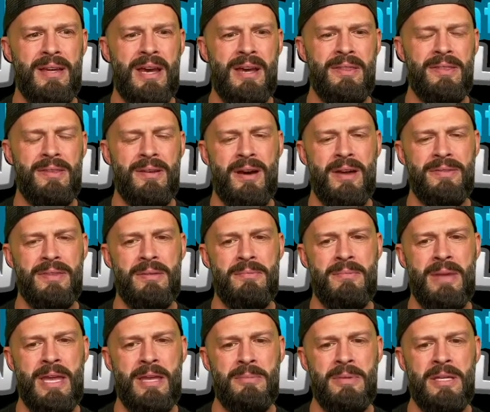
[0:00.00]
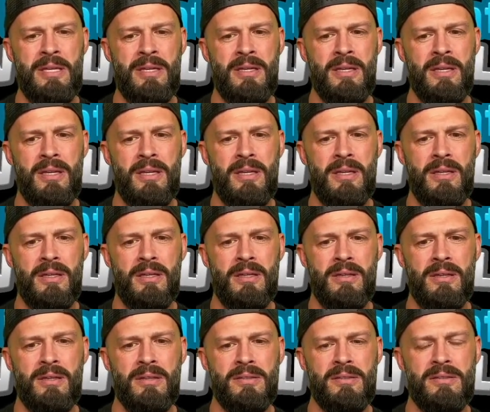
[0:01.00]
I thought that maybe
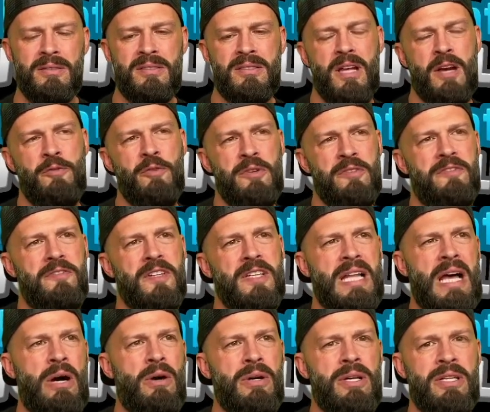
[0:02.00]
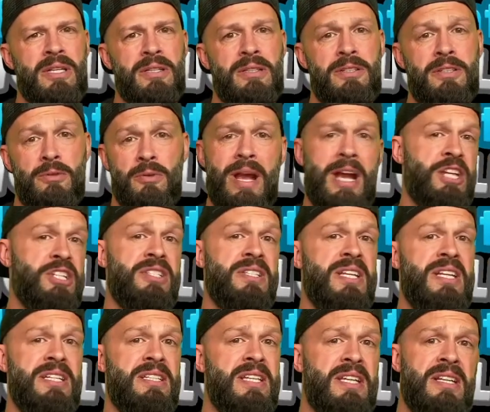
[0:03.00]
stuff would fill out in a direction that
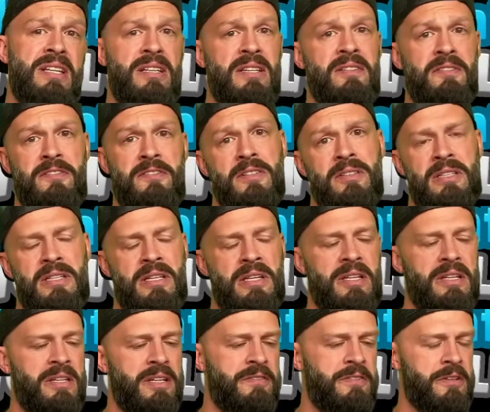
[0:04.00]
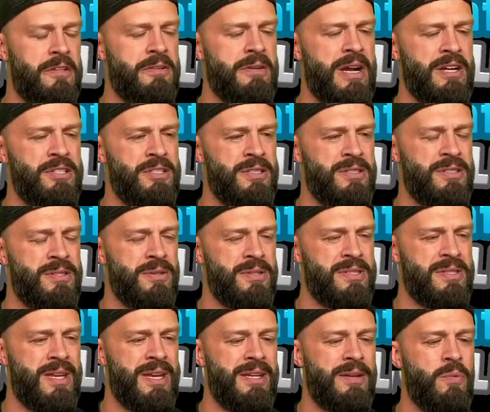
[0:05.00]
it didn't, and it filled in a different direction. So
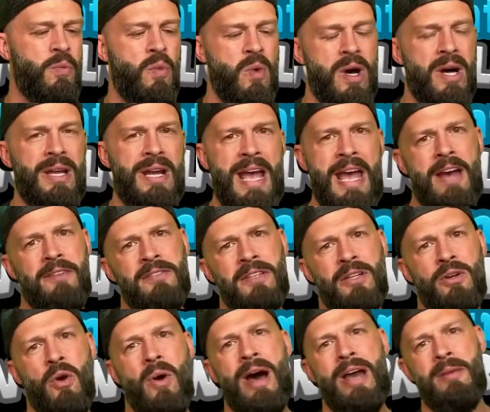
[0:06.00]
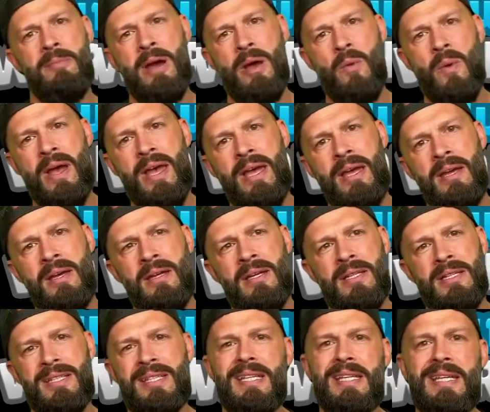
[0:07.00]
it's like, one, I have to go out of my way
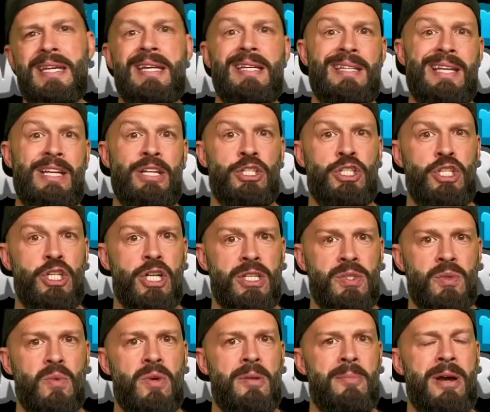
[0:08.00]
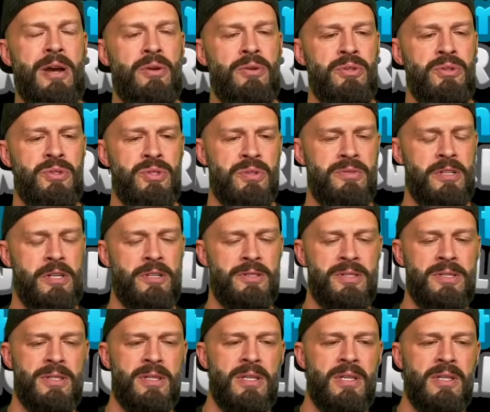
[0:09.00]
to get like just one of my own user
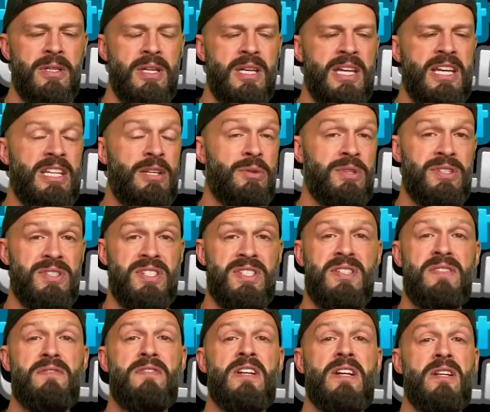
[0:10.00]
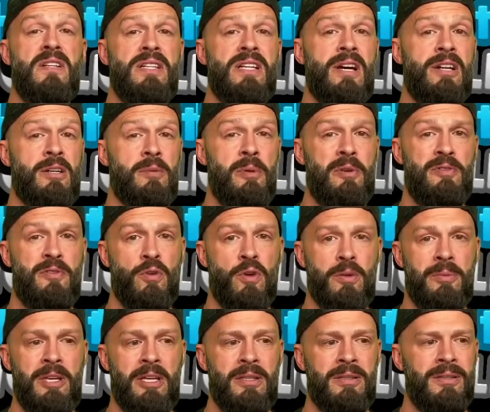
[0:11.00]
vaults, and it was severely
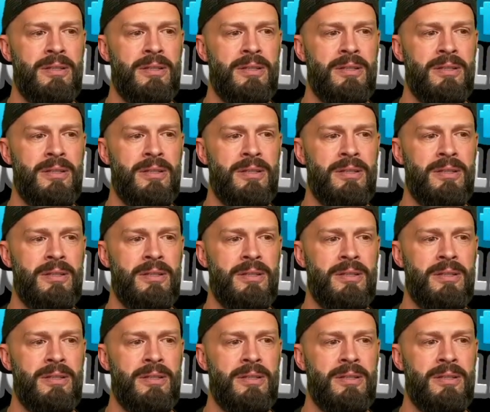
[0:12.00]
underperforming.